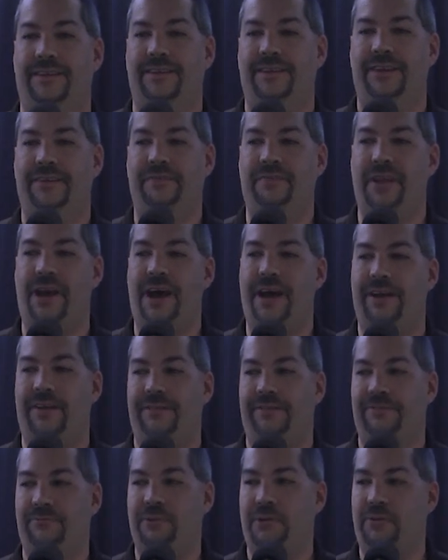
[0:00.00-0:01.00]
If
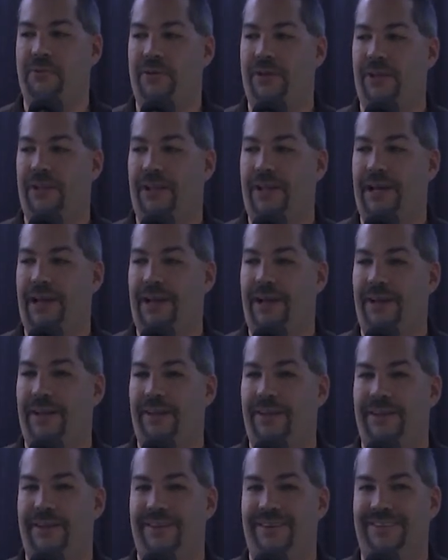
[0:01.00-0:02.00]
not, we will
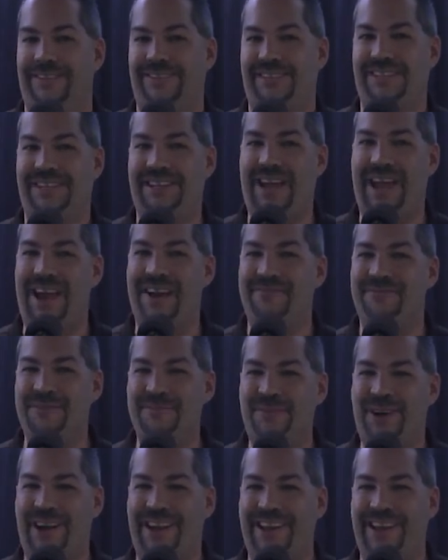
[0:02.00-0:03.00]
see
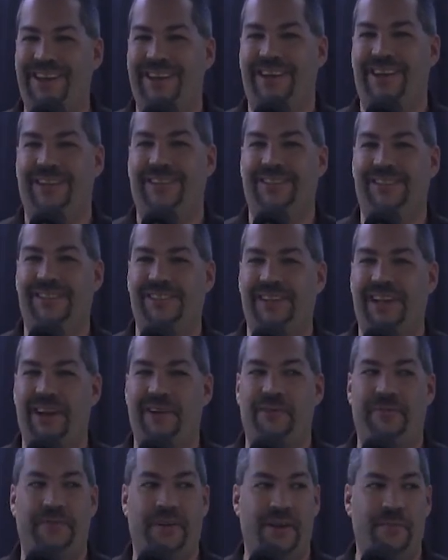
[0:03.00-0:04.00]
everybody at the
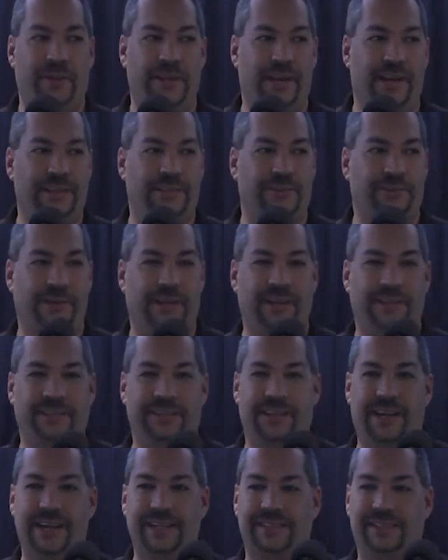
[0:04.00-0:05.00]
Slater Family Ice Arena
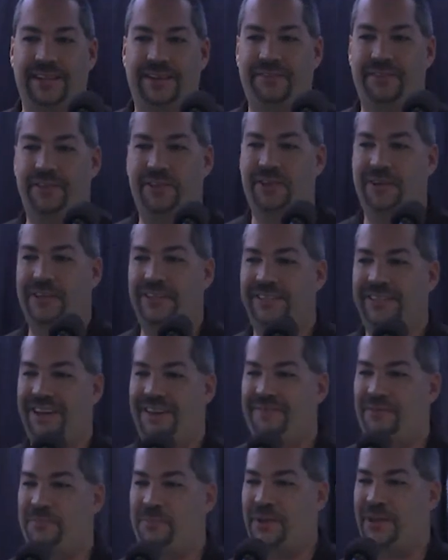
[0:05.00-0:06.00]
tonight,
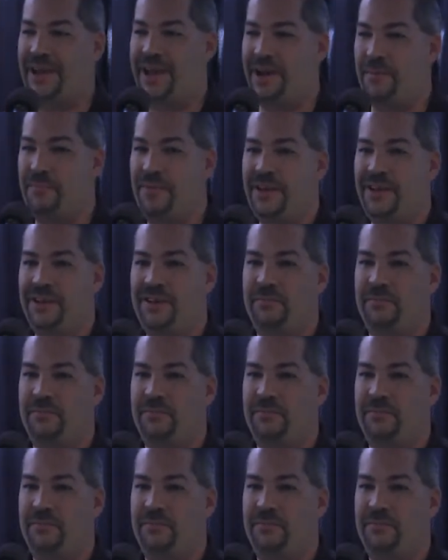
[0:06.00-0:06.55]
7:37 p.m.